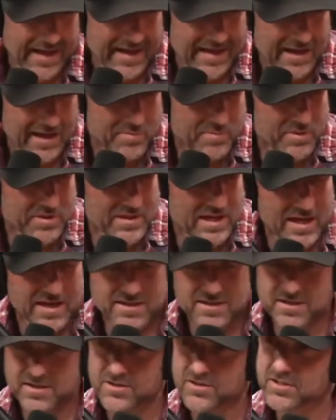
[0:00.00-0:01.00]
he
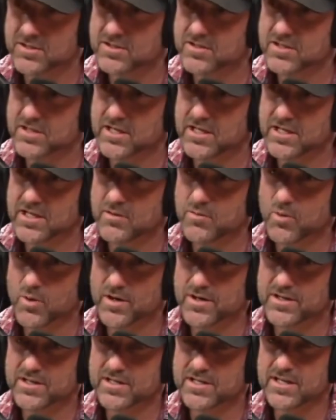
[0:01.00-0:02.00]

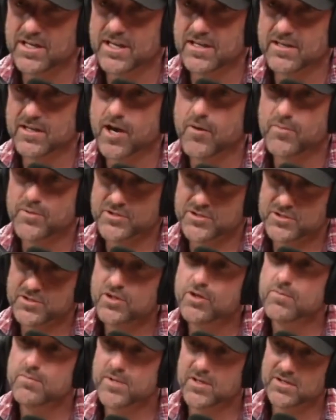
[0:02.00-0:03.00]
wanted to encompass
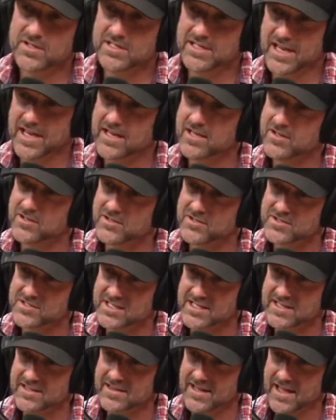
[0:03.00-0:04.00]
2 million acres
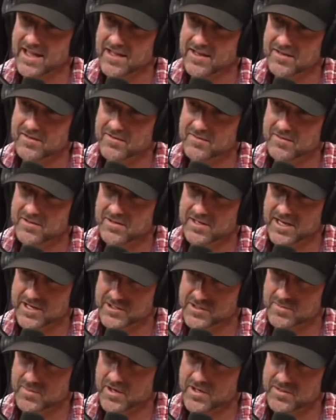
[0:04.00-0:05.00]
in that
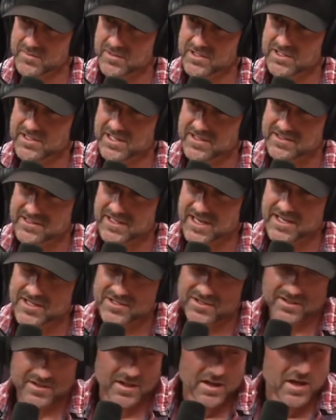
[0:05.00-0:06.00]
national monument
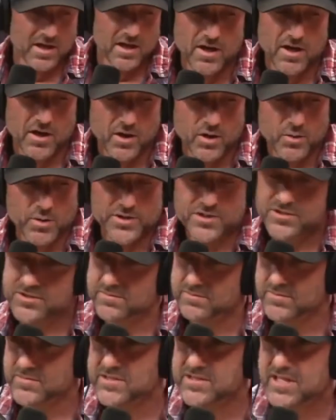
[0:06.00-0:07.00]
designation, which
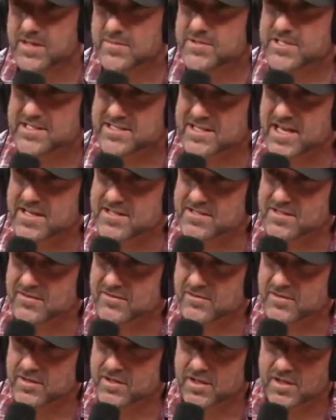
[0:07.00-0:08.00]
seems
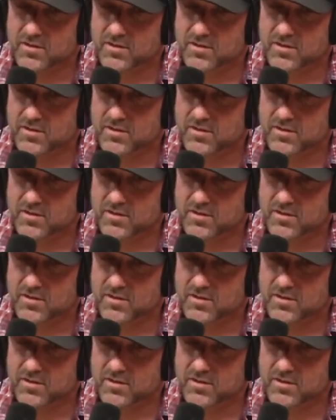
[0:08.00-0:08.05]
excessive.